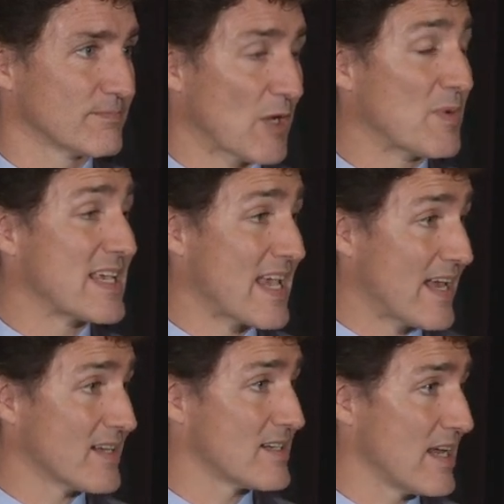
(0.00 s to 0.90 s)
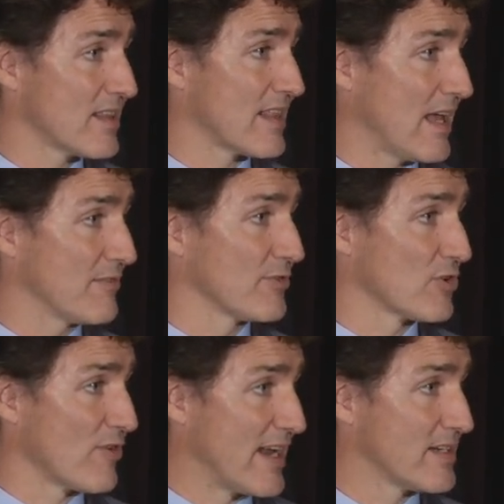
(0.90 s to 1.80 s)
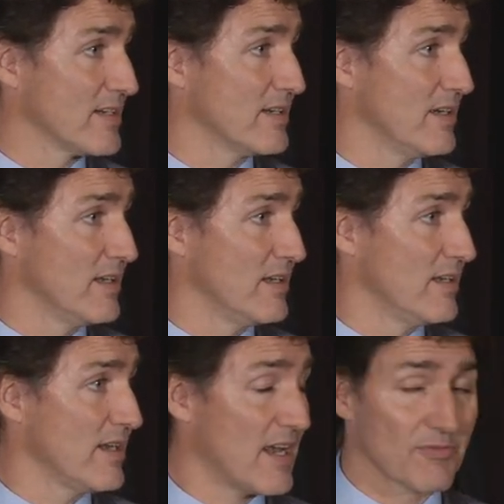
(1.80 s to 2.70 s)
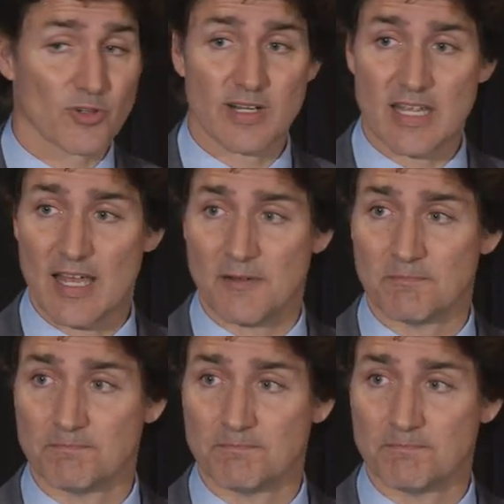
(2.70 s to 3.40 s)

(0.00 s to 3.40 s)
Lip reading: And we can't take that for granted ever again.